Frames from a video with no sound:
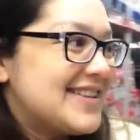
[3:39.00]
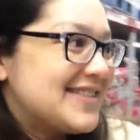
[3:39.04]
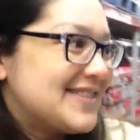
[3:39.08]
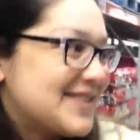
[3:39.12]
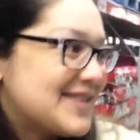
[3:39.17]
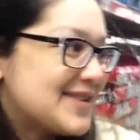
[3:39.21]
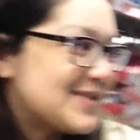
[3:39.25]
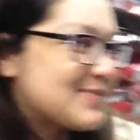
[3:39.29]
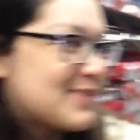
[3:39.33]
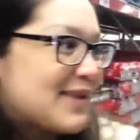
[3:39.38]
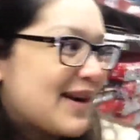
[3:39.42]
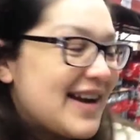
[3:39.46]
and
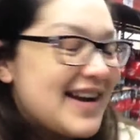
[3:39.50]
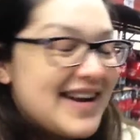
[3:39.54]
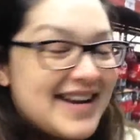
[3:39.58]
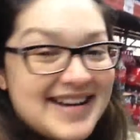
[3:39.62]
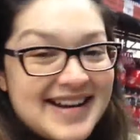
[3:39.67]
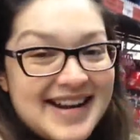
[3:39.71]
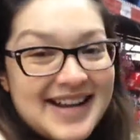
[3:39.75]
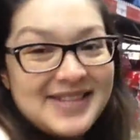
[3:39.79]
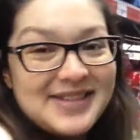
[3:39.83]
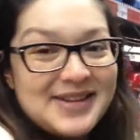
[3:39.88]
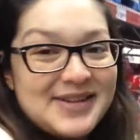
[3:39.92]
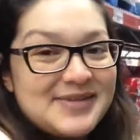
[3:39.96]
the Sprite,
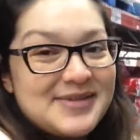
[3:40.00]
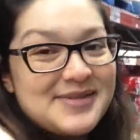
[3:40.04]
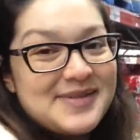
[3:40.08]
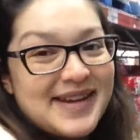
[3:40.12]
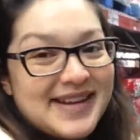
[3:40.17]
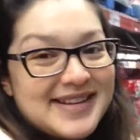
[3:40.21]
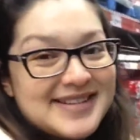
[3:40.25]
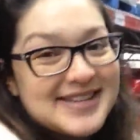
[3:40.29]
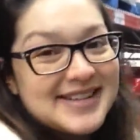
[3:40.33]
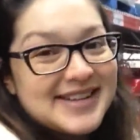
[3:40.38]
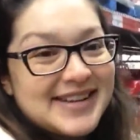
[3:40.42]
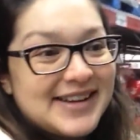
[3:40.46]
and I love
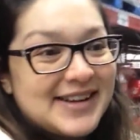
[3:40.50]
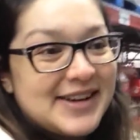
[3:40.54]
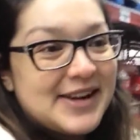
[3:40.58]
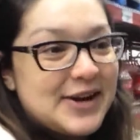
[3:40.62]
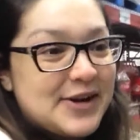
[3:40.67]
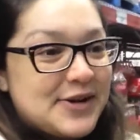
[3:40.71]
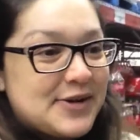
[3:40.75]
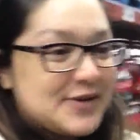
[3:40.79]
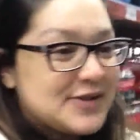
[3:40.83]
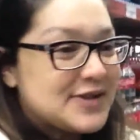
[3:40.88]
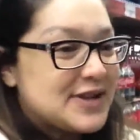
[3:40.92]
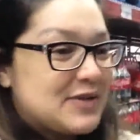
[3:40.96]
Mexican
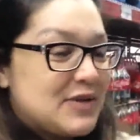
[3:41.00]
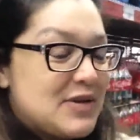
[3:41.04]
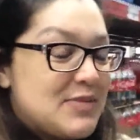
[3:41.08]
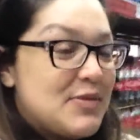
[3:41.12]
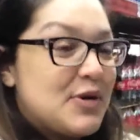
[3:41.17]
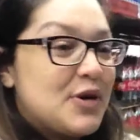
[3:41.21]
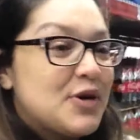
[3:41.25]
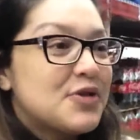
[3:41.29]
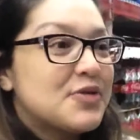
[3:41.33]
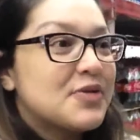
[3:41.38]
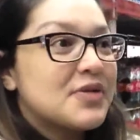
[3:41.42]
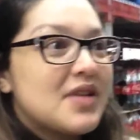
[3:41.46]
Coke. So we
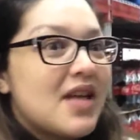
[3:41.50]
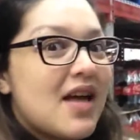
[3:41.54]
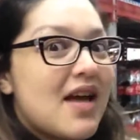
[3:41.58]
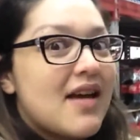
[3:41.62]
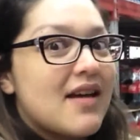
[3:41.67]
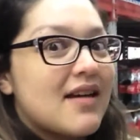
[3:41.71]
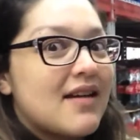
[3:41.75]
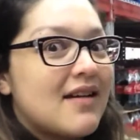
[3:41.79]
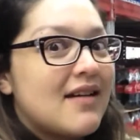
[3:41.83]
both were like,